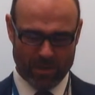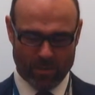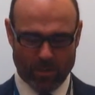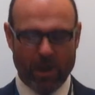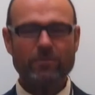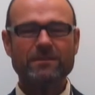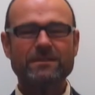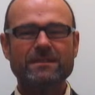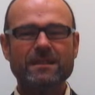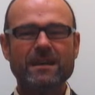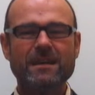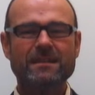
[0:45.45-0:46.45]
When I was
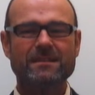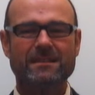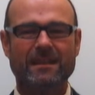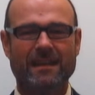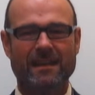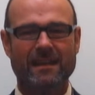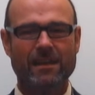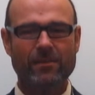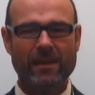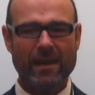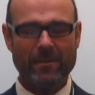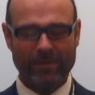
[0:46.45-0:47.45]
thirsty, you
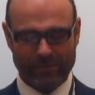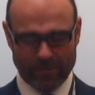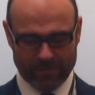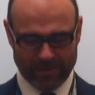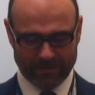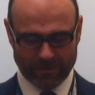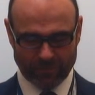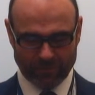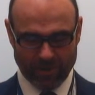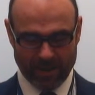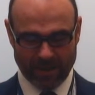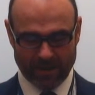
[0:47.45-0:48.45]
gave me something to
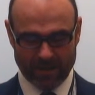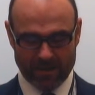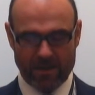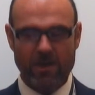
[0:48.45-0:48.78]
drink.